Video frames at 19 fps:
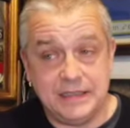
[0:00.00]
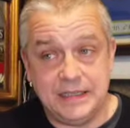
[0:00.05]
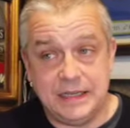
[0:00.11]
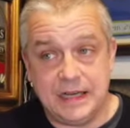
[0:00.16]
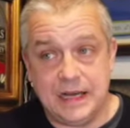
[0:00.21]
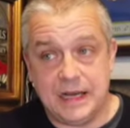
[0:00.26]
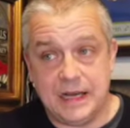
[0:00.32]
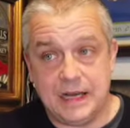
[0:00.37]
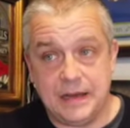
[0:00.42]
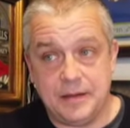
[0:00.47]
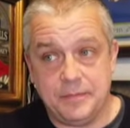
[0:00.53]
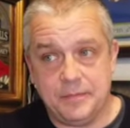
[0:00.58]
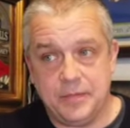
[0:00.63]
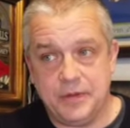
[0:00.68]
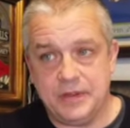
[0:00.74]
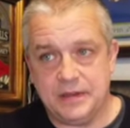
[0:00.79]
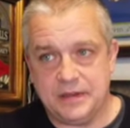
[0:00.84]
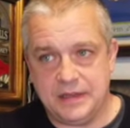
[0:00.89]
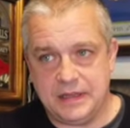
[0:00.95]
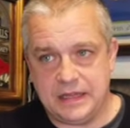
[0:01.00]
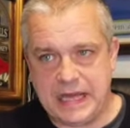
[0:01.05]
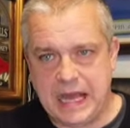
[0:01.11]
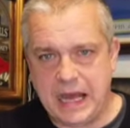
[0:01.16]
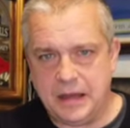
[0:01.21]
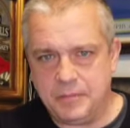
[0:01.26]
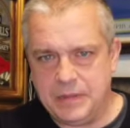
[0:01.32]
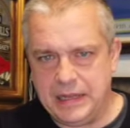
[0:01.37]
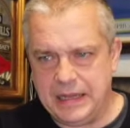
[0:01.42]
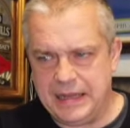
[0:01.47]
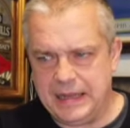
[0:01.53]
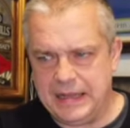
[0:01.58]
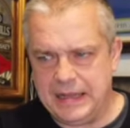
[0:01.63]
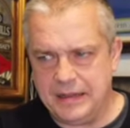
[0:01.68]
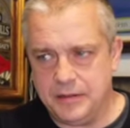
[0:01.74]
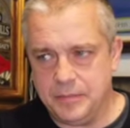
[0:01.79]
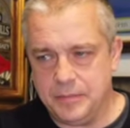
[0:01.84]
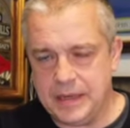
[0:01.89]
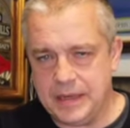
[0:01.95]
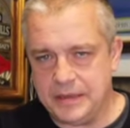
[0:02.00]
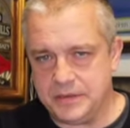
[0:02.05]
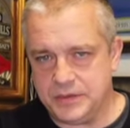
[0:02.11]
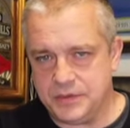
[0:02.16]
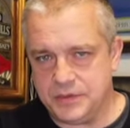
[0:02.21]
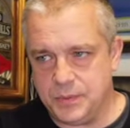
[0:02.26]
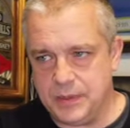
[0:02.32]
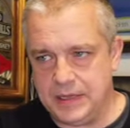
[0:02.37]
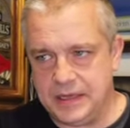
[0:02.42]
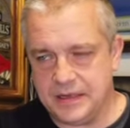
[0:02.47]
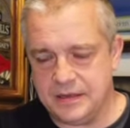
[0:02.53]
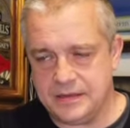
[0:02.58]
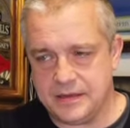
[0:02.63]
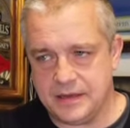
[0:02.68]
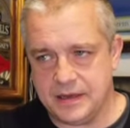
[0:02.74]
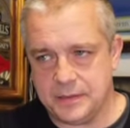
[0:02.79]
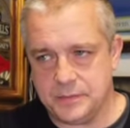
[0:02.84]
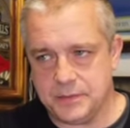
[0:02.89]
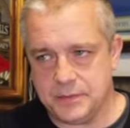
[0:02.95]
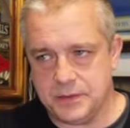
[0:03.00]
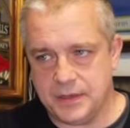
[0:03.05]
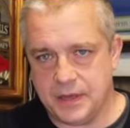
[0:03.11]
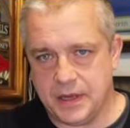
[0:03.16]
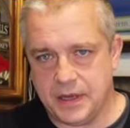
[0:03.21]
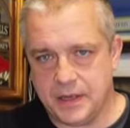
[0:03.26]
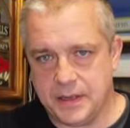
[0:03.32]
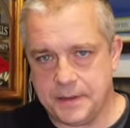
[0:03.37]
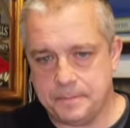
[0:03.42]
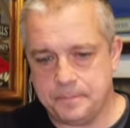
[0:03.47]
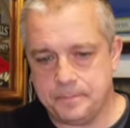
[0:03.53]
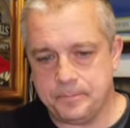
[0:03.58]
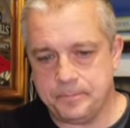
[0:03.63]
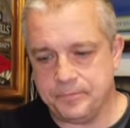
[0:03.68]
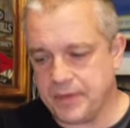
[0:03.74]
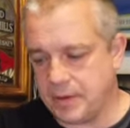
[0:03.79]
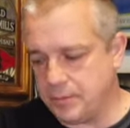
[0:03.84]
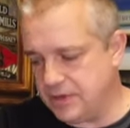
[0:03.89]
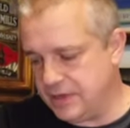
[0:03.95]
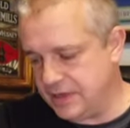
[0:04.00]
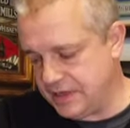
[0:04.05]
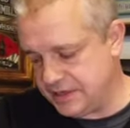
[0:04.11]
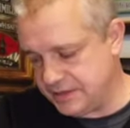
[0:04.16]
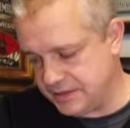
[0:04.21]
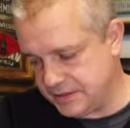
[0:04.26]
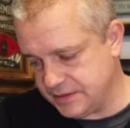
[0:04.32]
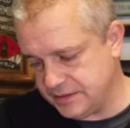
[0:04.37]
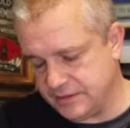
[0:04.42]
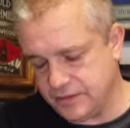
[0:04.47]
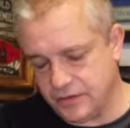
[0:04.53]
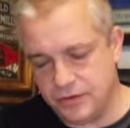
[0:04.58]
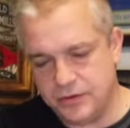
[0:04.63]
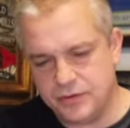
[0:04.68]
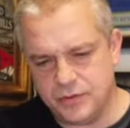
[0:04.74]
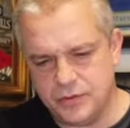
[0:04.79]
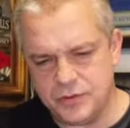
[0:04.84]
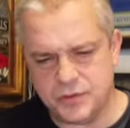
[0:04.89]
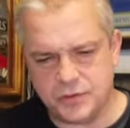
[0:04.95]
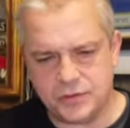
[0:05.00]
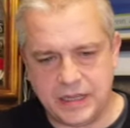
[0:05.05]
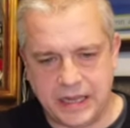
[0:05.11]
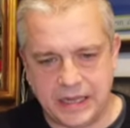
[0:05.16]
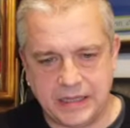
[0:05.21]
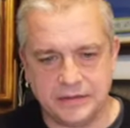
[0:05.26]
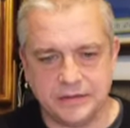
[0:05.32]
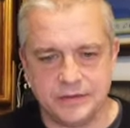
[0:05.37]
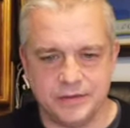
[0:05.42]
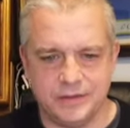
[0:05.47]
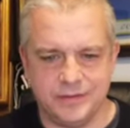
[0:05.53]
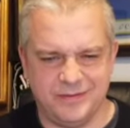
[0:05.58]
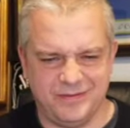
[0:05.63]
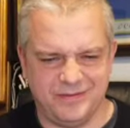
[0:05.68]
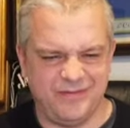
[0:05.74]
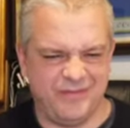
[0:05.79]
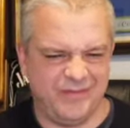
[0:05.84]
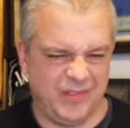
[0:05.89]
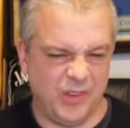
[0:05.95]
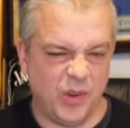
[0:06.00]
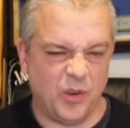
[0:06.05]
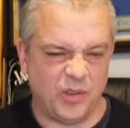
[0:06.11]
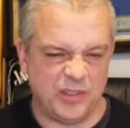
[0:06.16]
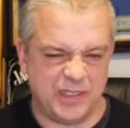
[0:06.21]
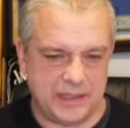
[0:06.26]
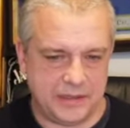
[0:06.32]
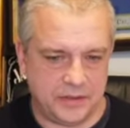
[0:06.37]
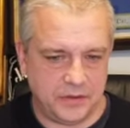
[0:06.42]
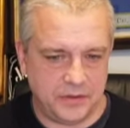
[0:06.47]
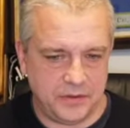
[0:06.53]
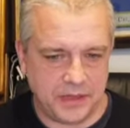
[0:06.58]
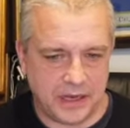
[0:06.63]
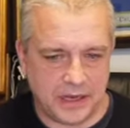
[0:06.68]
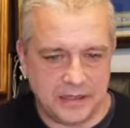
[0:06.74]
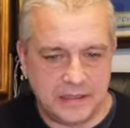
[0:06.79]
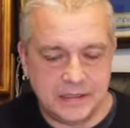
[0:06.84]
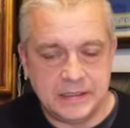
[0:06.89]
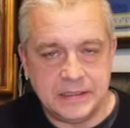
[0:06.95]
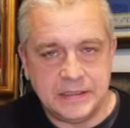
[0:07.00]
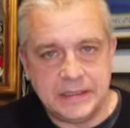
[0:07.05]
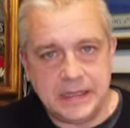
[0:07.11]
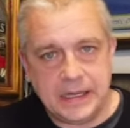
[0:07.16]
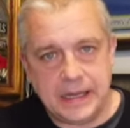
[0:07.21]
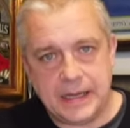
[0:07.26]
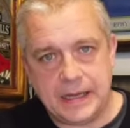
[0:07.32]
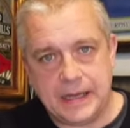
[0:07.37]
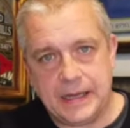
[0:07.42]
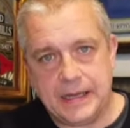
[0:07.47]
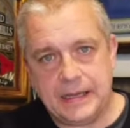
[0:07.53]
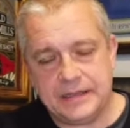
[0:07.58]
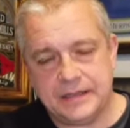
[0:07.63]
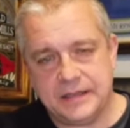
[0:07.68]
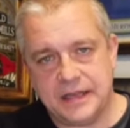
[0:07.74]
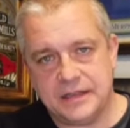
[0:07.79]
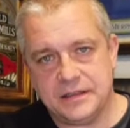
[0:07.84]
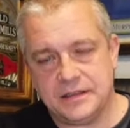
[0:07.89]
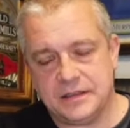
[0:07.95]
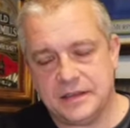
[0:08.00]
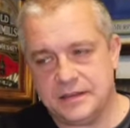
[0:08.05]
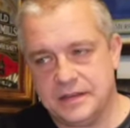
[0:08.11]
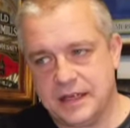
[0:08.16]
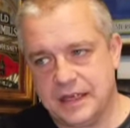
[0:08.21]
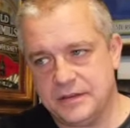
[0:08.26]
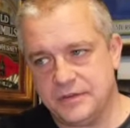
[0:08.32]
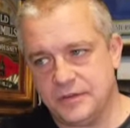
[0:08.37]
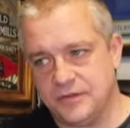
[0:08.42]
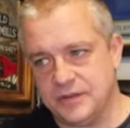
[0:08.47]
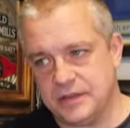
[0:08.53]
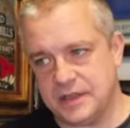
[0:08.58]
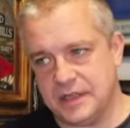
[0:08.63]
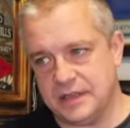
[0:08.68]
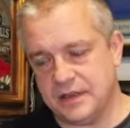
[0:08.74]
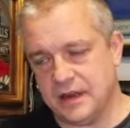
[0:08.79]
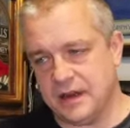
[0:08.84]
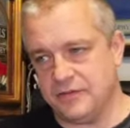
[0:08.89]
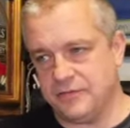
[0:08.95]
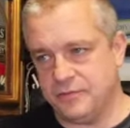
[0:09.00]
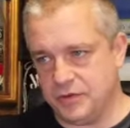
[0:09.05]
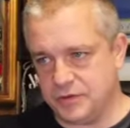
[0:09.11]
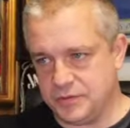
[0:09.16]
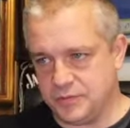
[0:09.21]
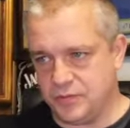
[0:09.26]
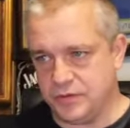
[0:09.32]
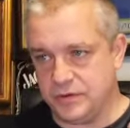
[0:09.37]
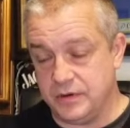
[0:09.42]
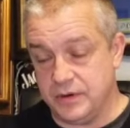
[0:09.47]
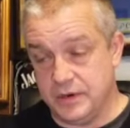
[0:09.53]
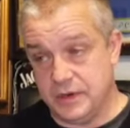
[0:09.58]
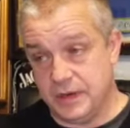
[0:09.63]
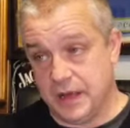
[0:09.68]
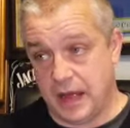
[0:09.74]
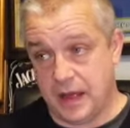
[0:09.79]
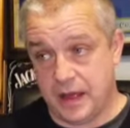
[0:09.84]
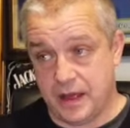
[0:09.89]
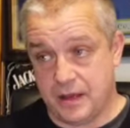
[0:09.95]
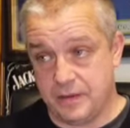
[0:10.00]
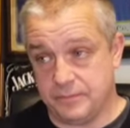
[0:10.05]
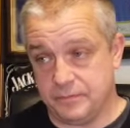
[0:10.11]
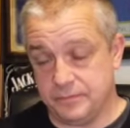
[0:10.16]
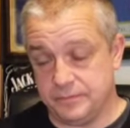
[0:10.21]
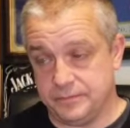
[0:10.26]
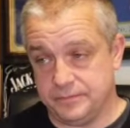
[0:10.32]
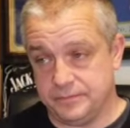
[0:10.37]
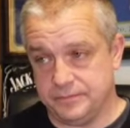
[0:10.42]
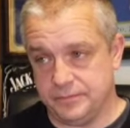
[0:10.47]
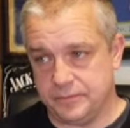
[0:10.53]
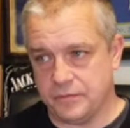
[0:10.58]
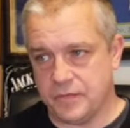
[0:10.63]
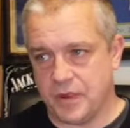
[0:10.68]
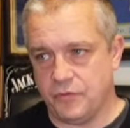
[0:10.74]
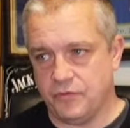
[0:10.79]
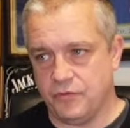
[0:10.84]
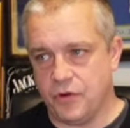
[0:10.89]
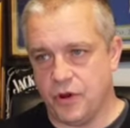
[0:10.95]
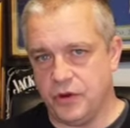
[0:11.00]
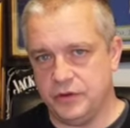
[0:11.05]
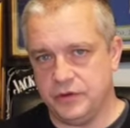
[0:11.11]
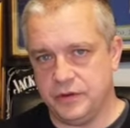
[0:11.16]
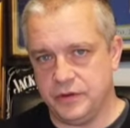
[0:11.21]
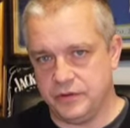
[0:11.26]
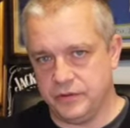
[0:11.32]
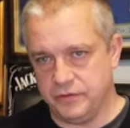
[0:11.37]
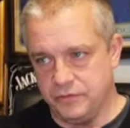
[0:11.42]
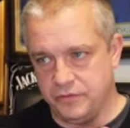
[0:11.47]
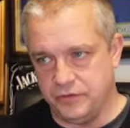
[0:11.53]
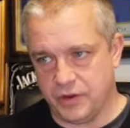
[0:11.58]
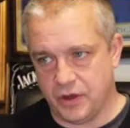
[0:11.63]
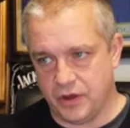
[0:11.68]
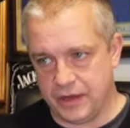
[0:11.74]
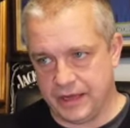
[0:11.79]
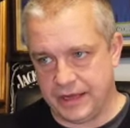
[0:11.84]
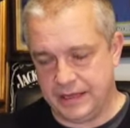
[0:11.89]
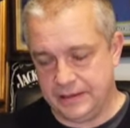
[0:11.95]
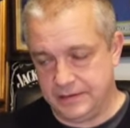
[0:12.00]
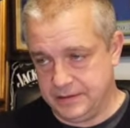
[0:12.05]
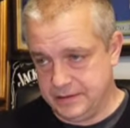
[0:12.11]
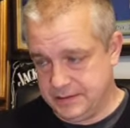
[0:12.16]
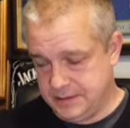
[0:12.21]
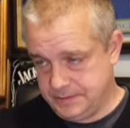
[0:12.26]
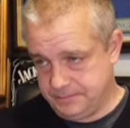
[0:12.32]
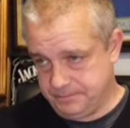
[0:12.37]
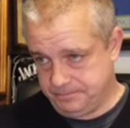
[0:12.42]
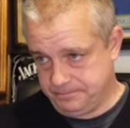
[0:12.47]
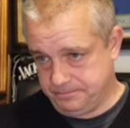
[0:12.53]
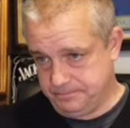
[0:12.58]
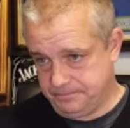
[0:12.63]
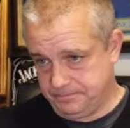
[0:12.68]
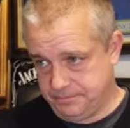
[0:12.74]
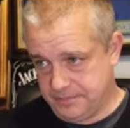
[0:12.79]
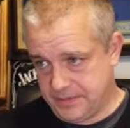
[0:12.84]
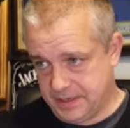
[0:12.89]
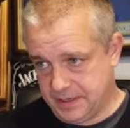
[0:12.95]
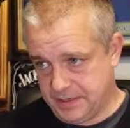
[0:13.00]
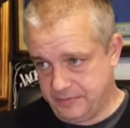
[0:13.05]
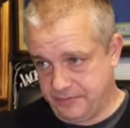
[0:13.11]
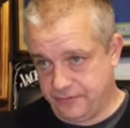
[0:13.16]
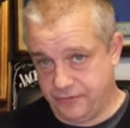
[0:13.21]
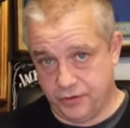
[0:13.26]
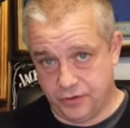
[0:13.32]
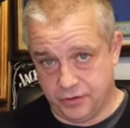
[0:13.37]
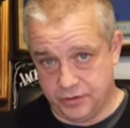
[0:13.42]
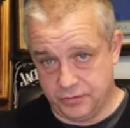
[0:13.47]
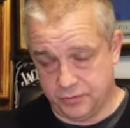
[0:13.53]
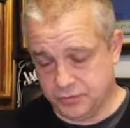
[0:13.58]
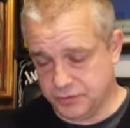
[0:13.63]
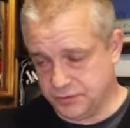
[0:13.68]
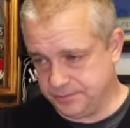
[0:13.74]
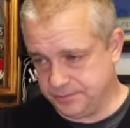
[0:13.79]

but it can be a little bit sweet at times. But this Oloroso tends not to do that. It tends obviously to have much more rounded, nutty fruit notes.